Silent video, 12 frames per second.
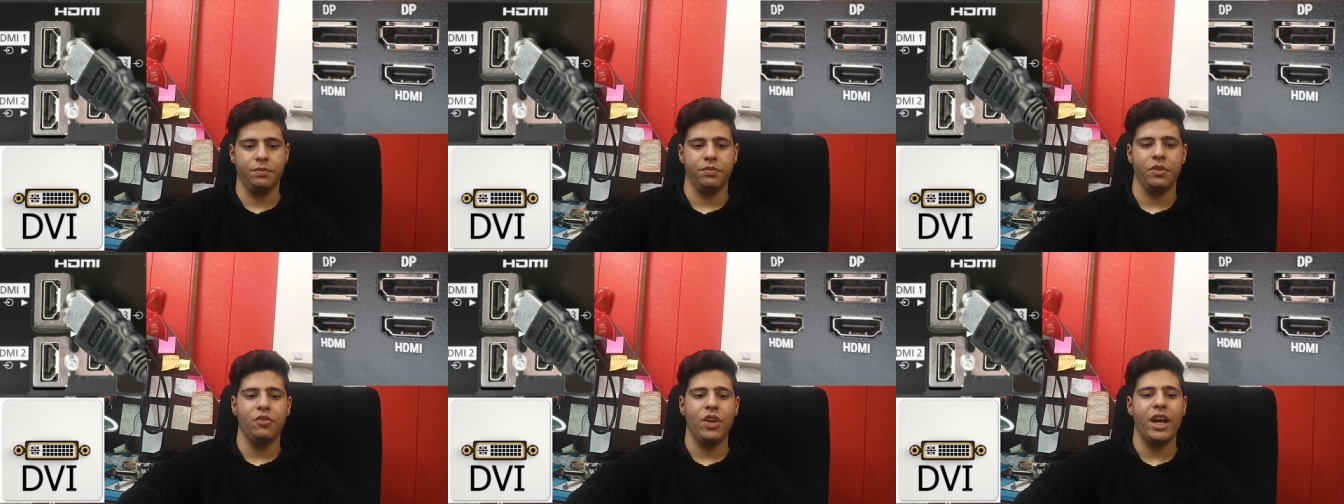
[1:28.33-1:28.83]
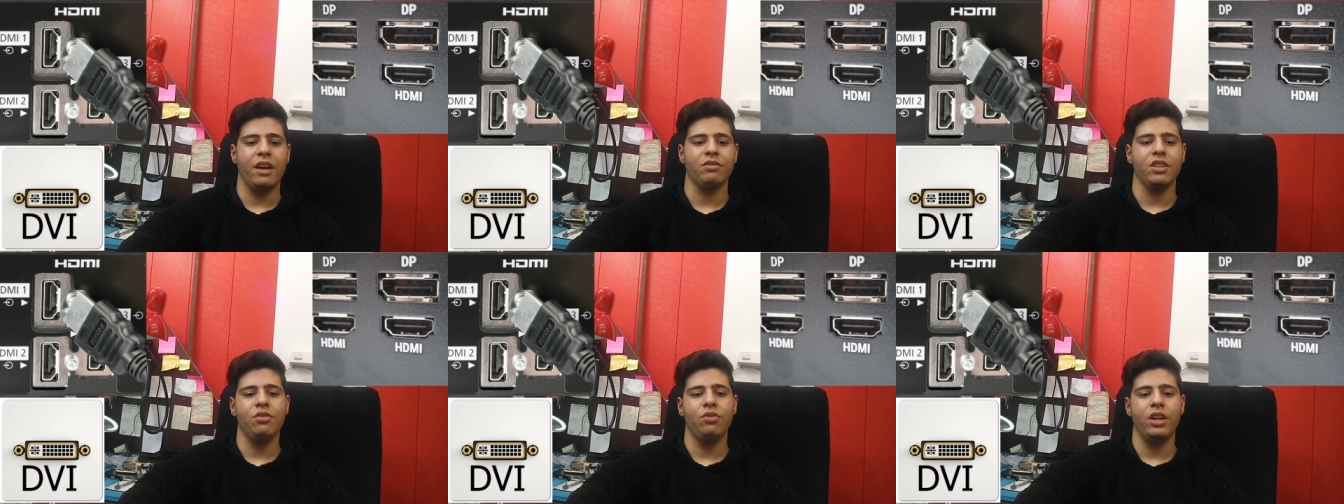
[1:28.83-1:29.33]
We have
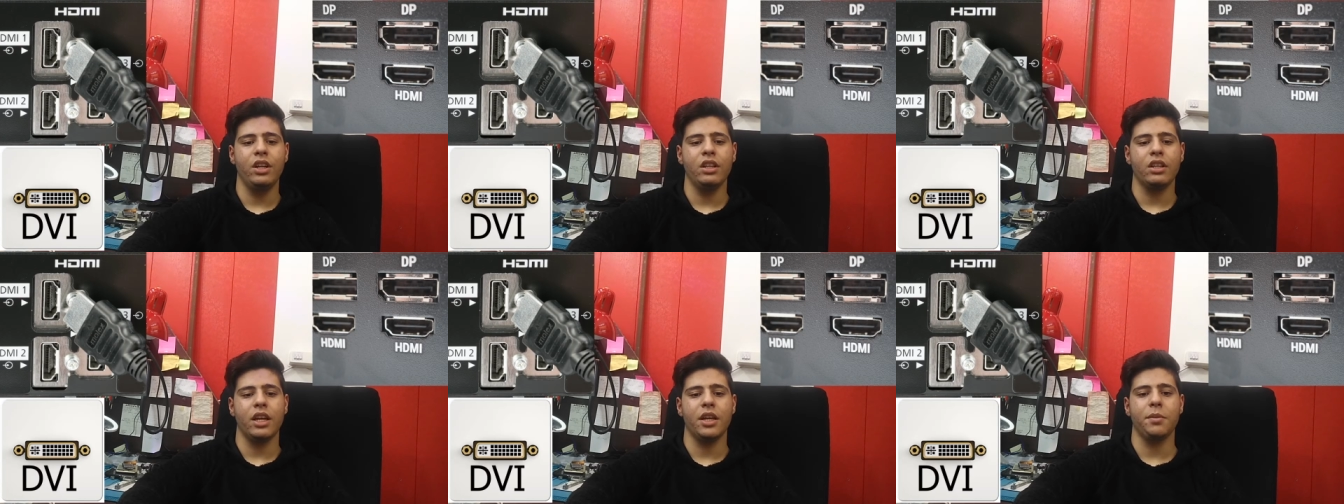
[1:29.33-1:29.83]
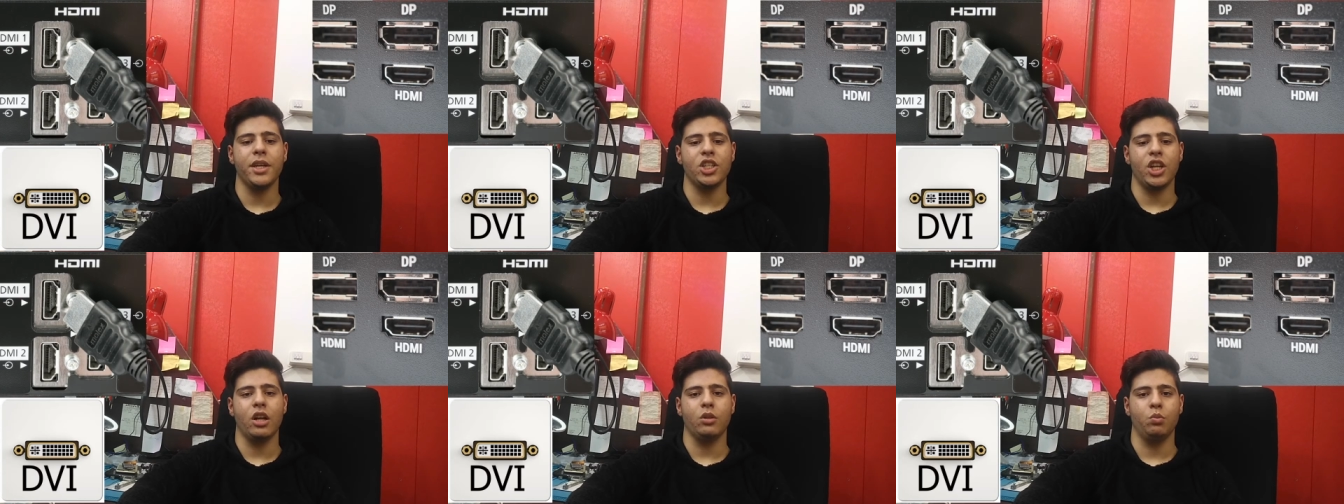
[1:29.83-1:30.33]
different image
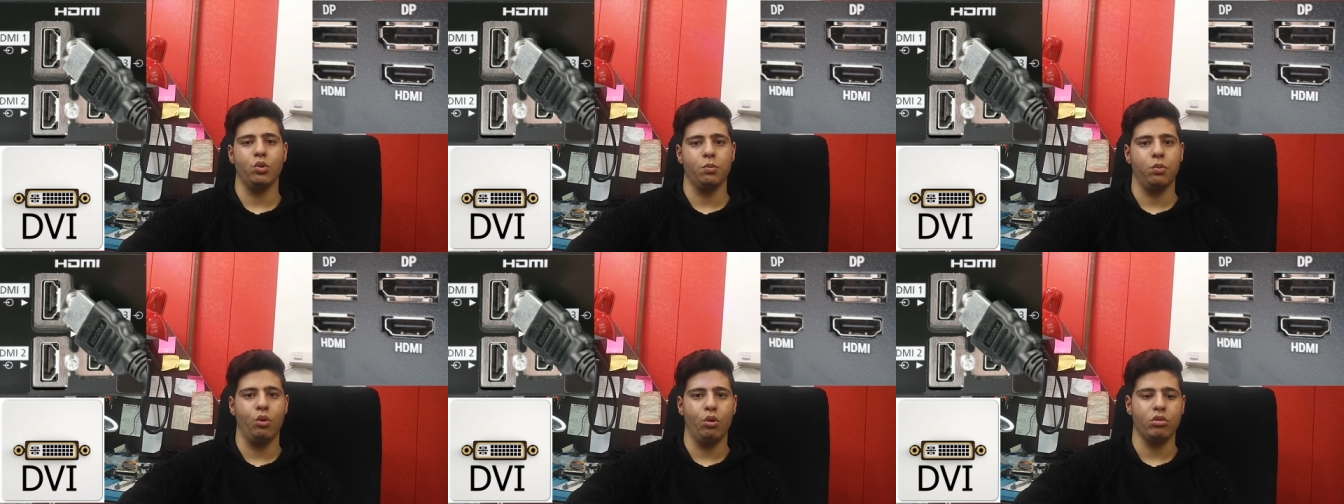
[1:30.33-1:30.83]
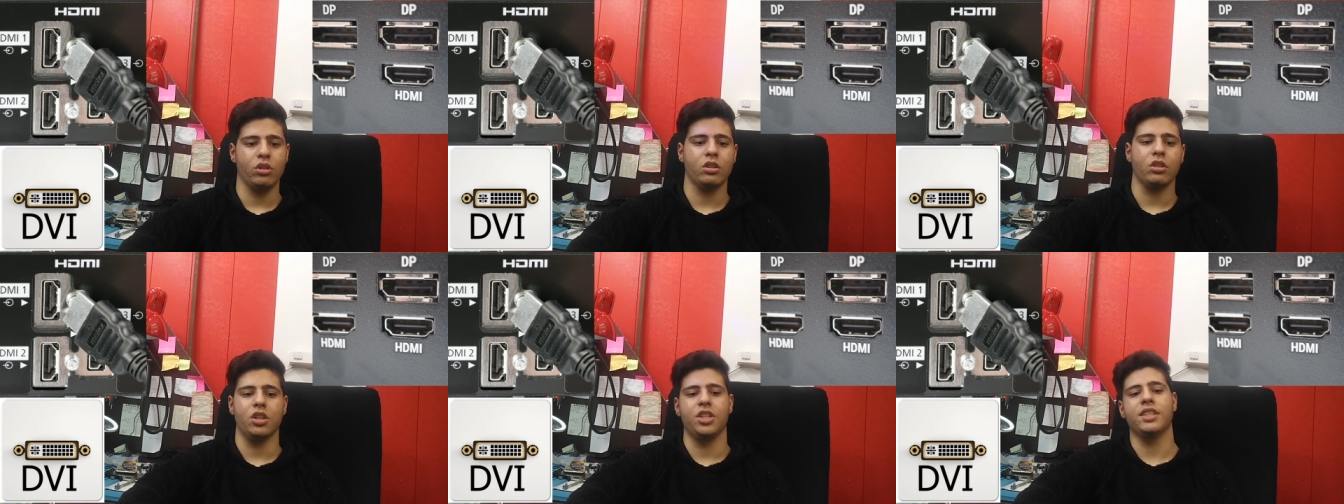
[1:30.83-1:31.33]
output ports
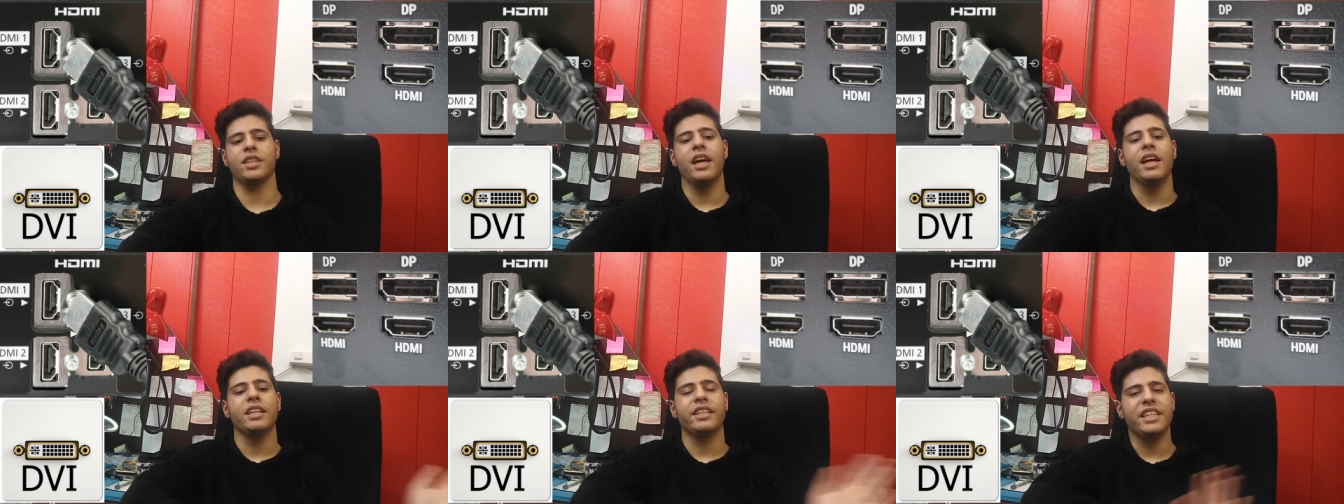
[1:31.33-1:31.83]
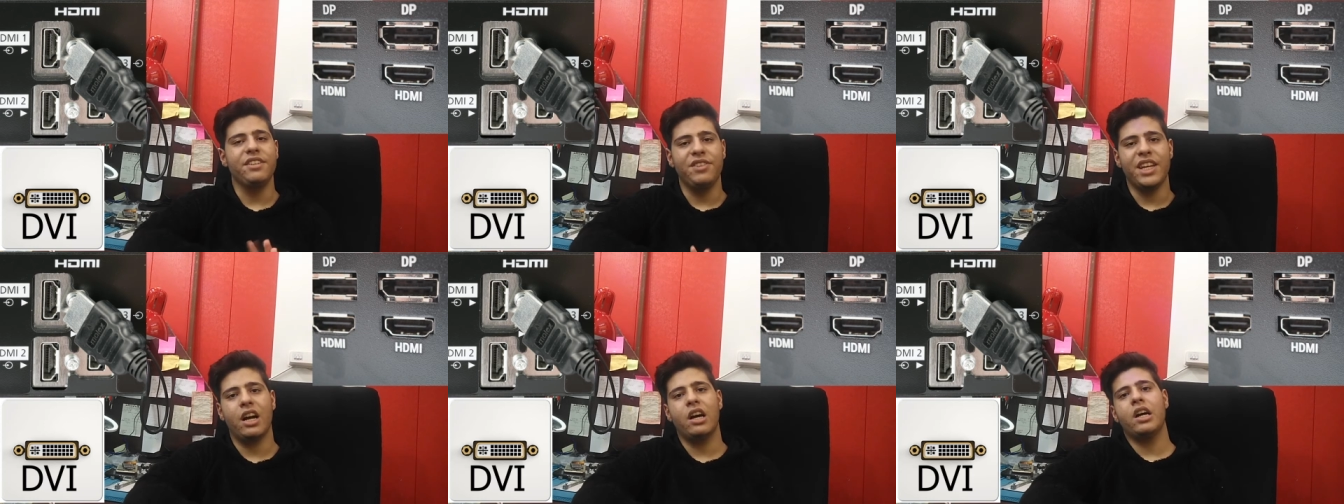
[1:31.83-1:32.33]
such as
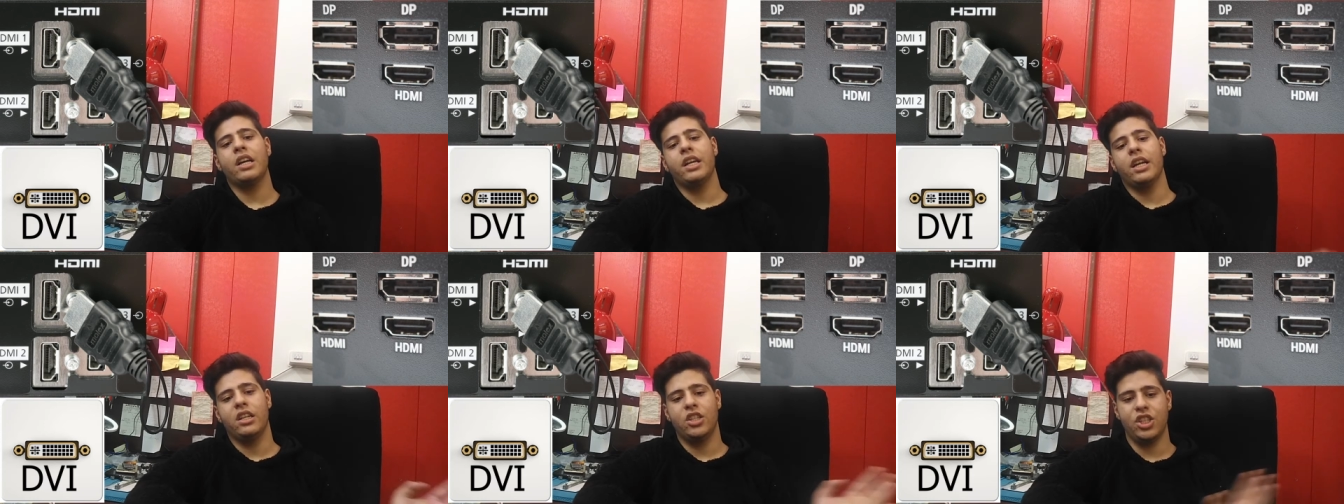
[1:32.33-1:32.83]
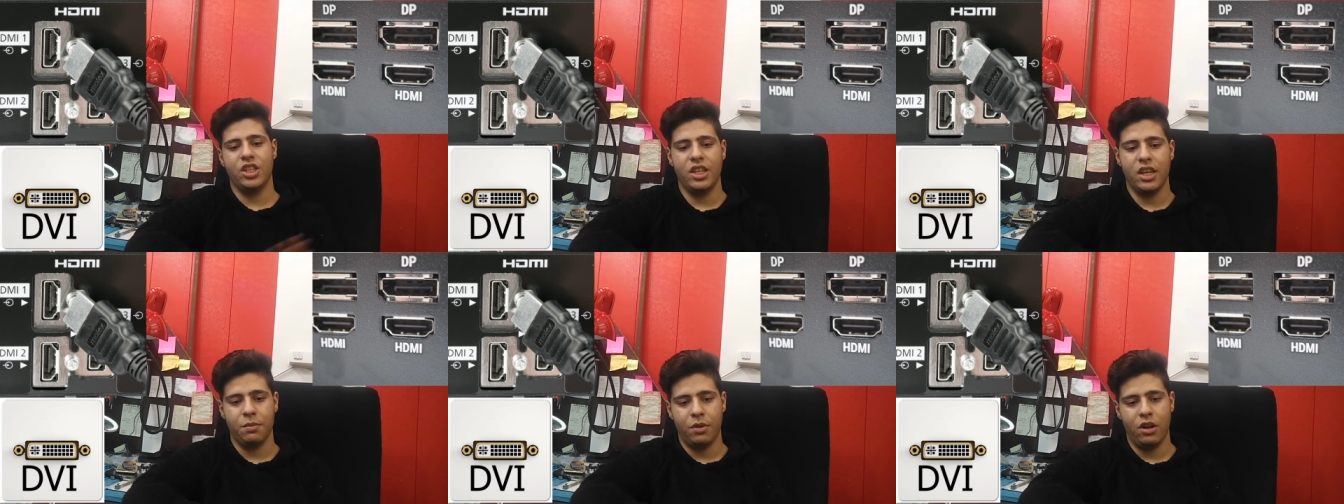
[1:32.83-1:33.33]
DVI,
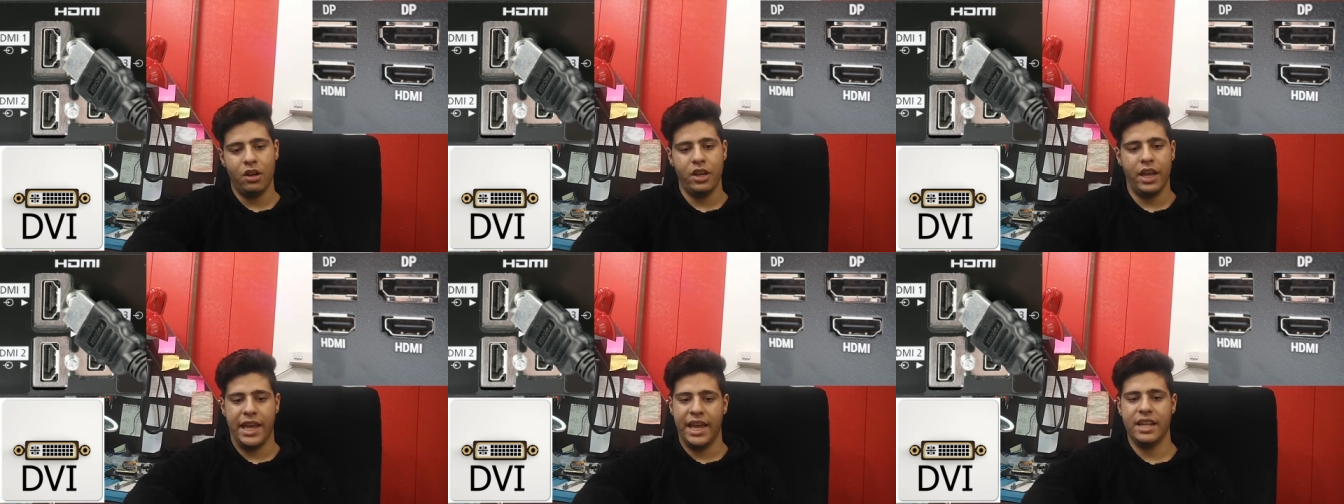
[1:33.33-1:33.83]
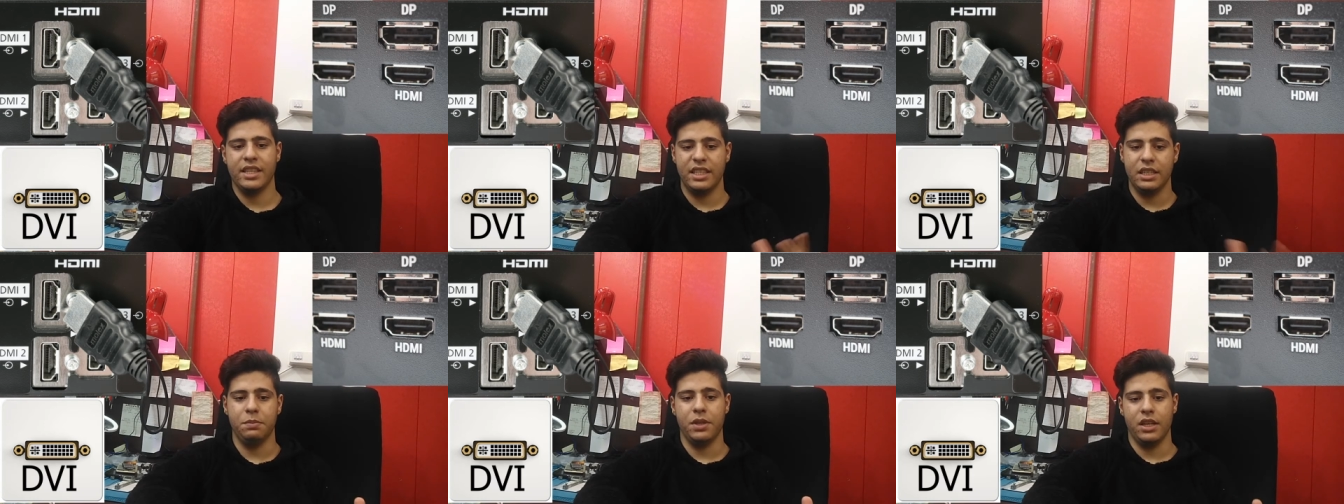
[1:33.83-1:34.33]
HDMI, and
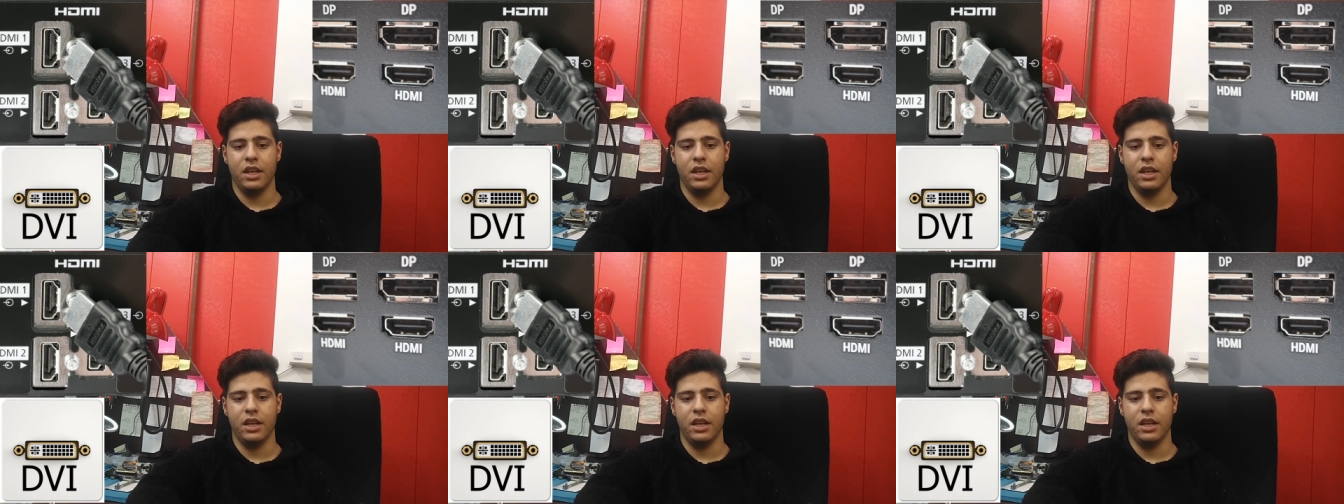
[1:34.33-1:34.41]
DP.